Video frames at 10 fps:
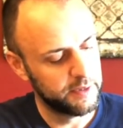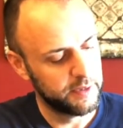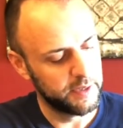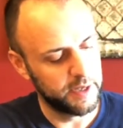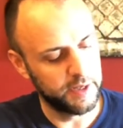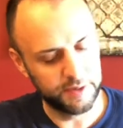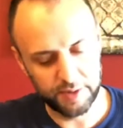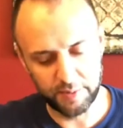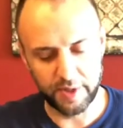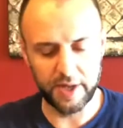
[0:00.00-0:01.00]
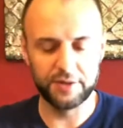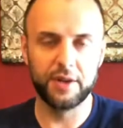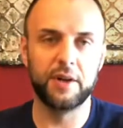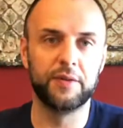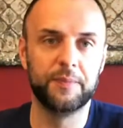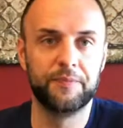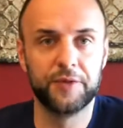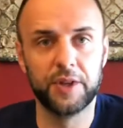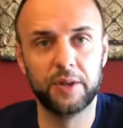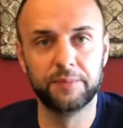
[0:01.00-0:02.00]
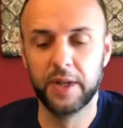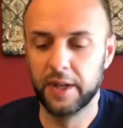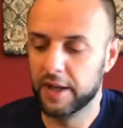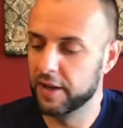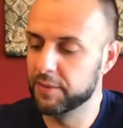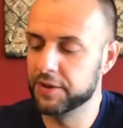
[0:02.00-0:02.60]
and see what it has to offer. So it had been